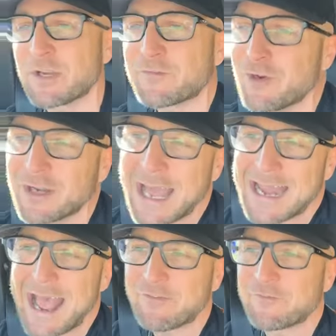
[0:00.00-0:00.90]
But if you're not
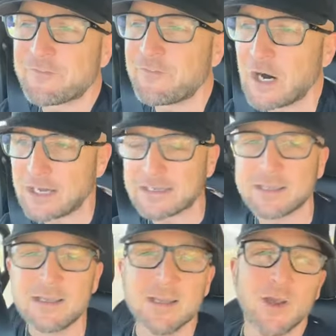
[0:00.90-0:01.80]
having
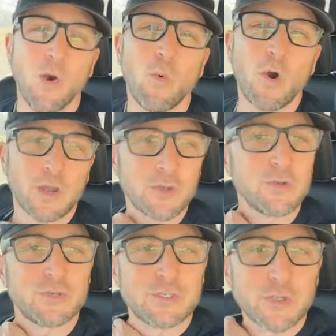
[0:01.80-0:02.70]
fun, what are
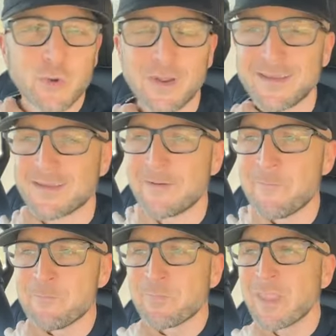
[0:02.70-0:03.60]
you doing?
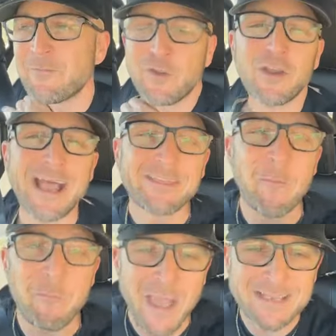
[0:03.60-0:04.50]
If you're not the
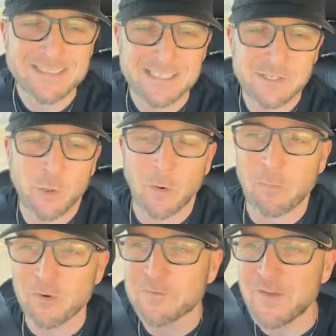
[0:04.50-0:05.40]
best in your
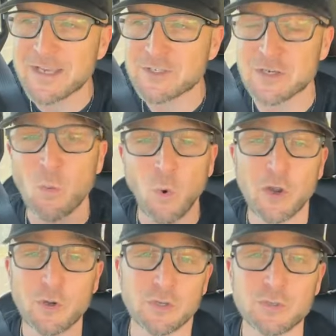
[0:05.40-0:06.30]
profession,
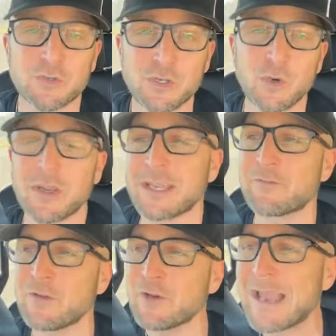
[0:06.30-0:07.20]
what are you doing?
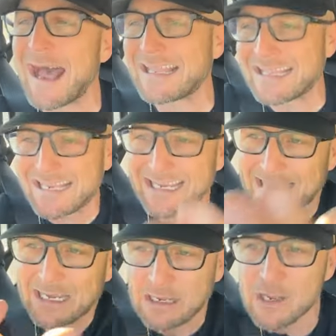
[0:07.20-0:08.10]
If you're not
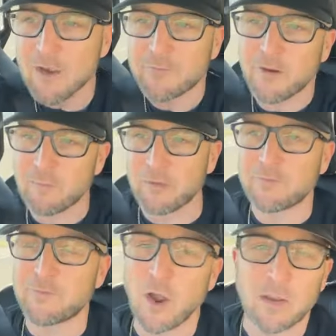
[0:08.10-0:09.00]
leading from the
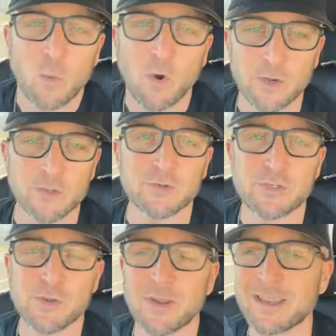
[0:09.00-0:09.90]
front, what are you
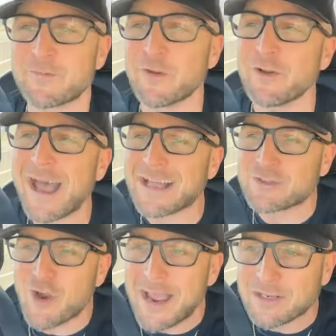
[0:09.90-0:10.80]
doing? If you're not
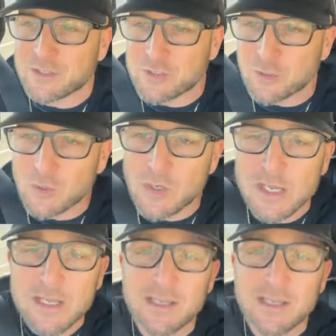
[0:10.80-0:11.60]
trying to...